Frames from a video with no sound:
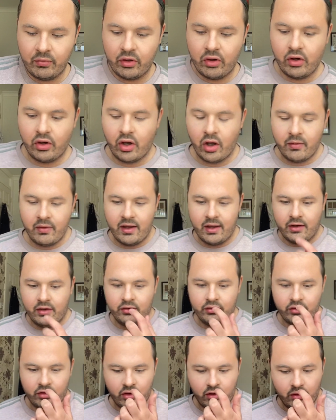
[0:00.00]
to go in and
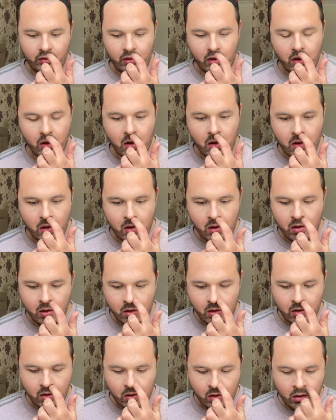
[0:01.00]
do
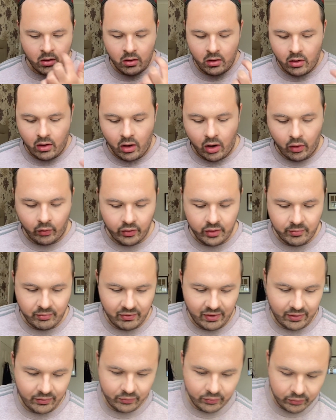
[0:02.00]

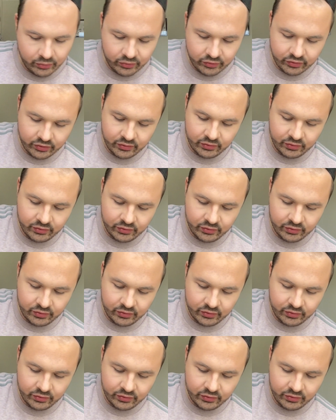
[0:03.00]
eyebrows.